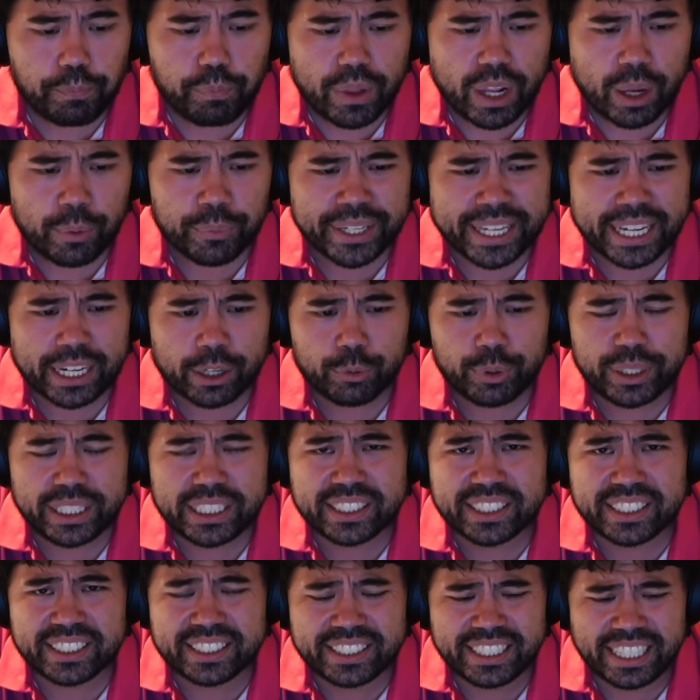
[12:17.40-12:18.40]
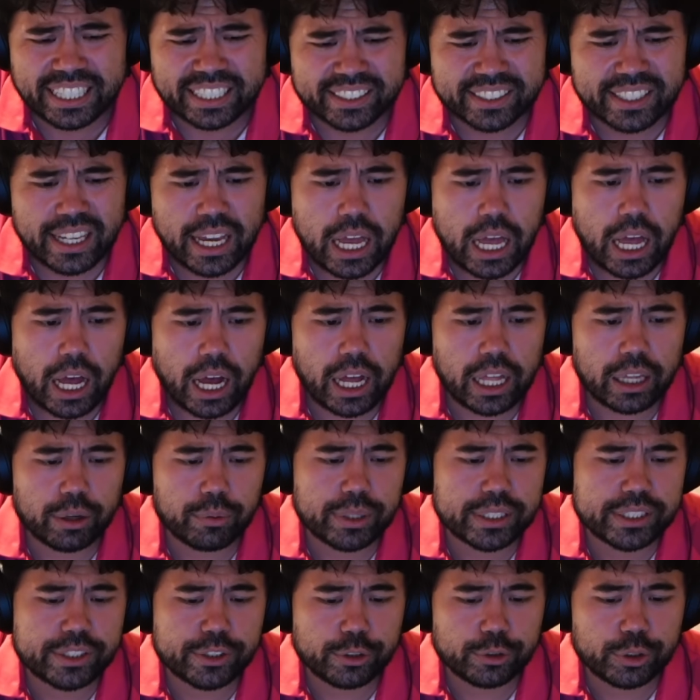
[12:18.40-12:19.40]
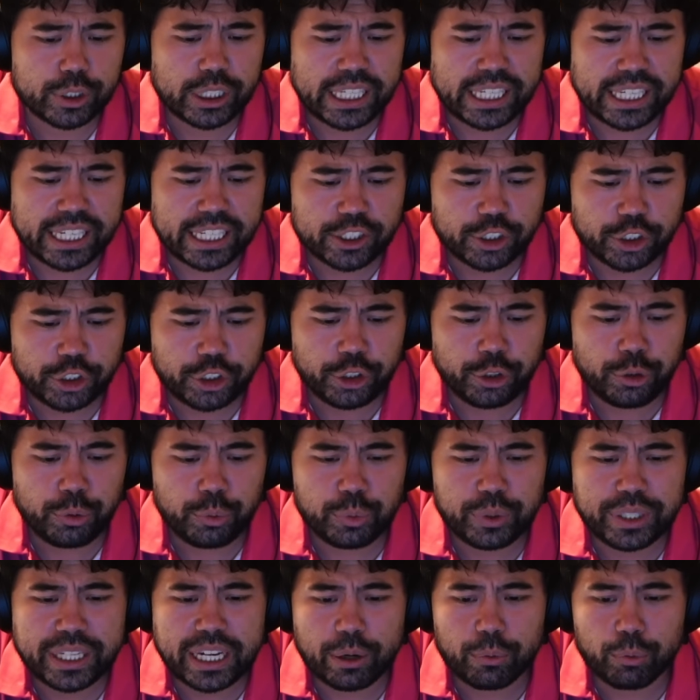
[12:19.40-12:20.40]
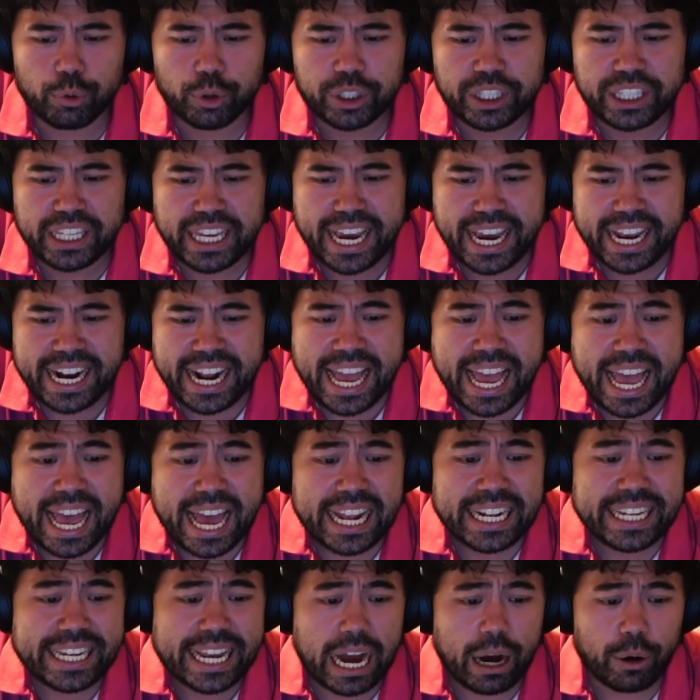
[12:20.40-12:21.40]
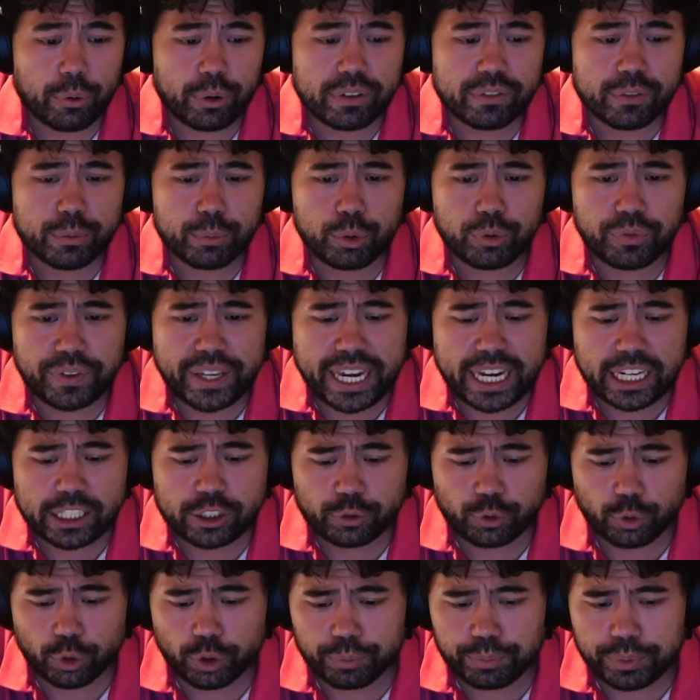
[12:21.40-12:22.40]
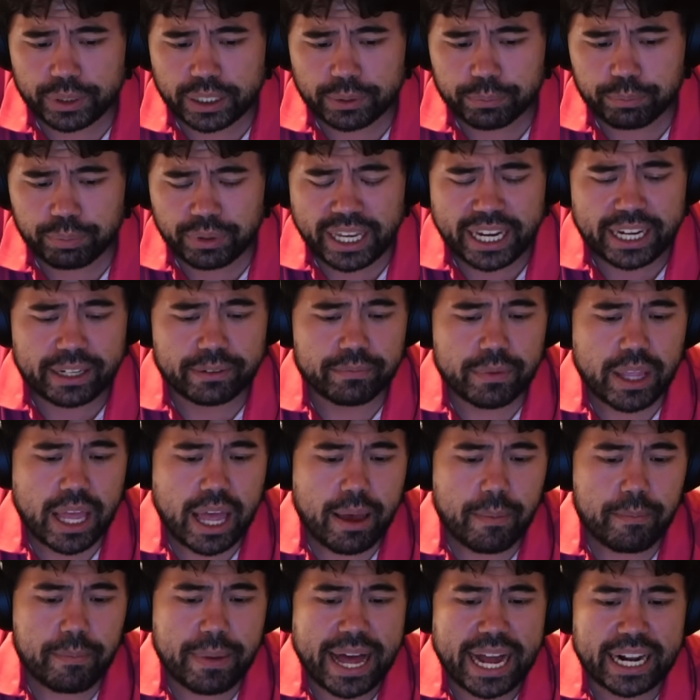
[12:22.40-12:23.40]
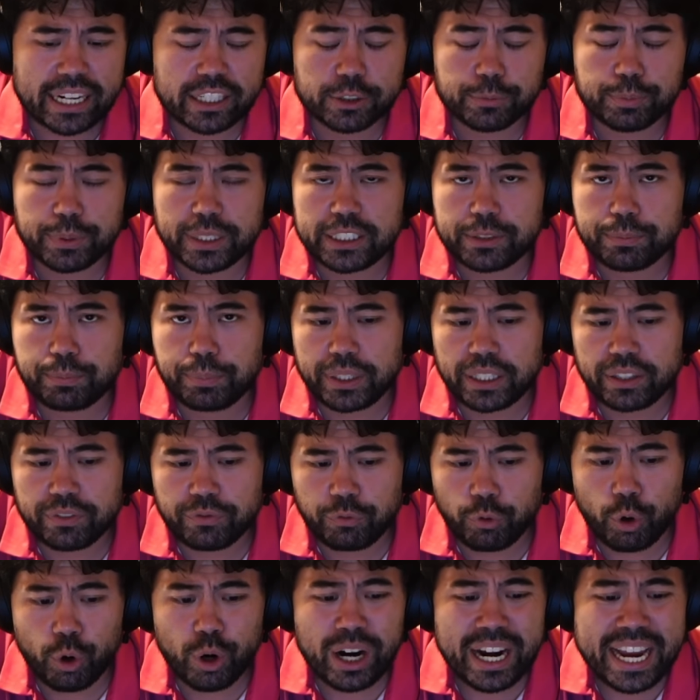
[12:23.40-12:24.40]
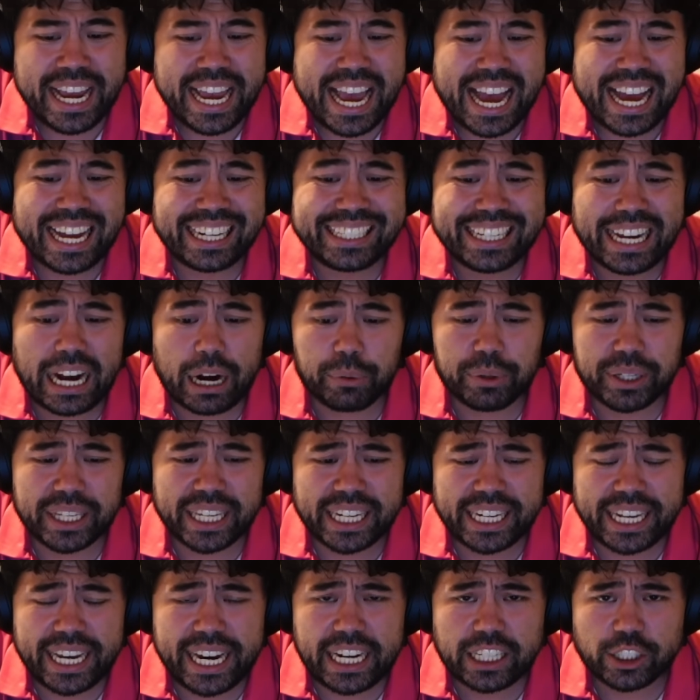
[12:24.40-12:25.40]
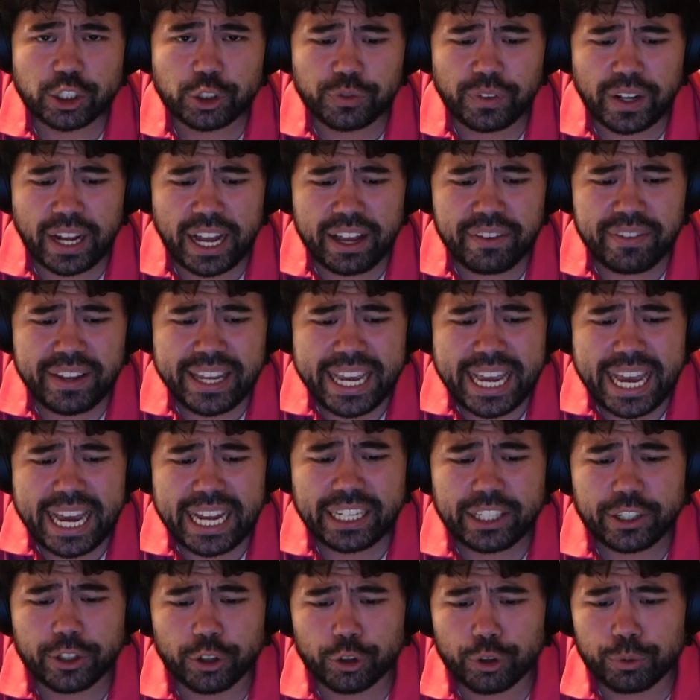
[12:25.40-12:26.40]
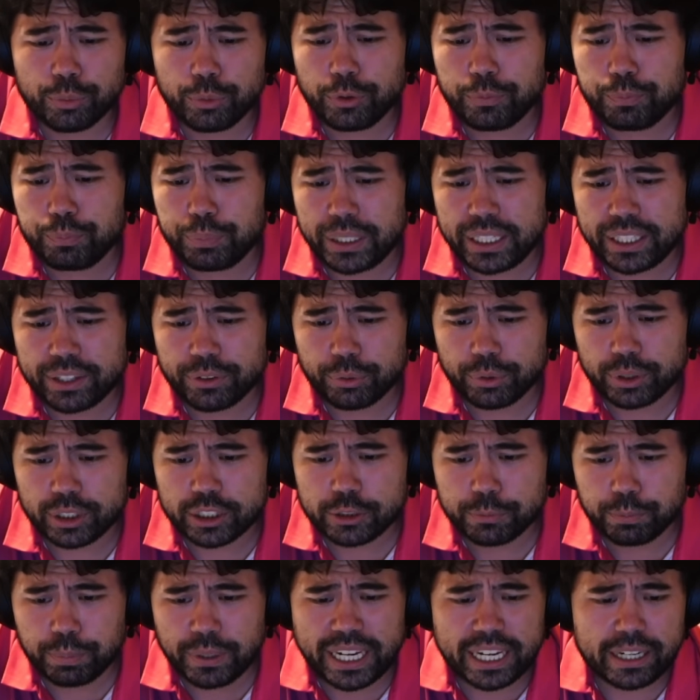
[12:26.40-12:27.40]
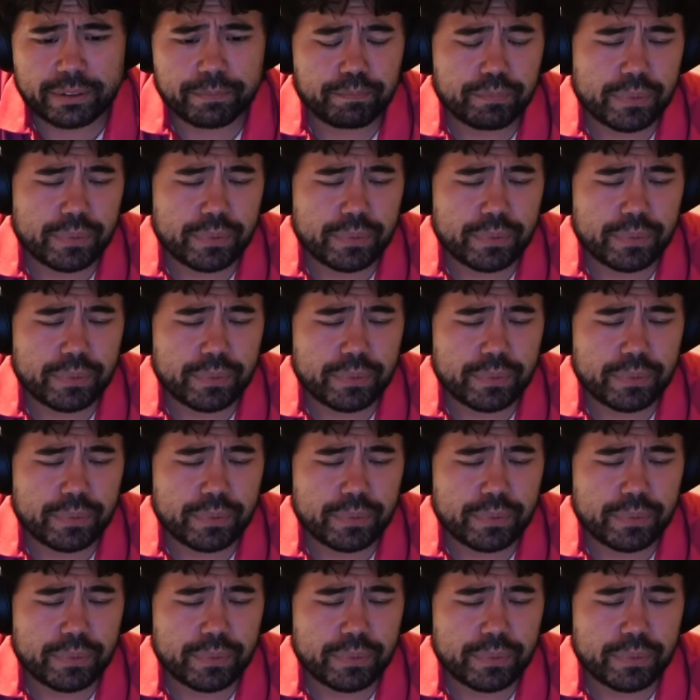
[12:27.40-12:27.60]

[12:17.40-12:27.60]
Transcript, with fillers: We get queen c6, Alireza goes king h2, we get rook e8, and now we have the move h4 being played. Magnus plays b4, and now we get h5, and here the move b3 is played.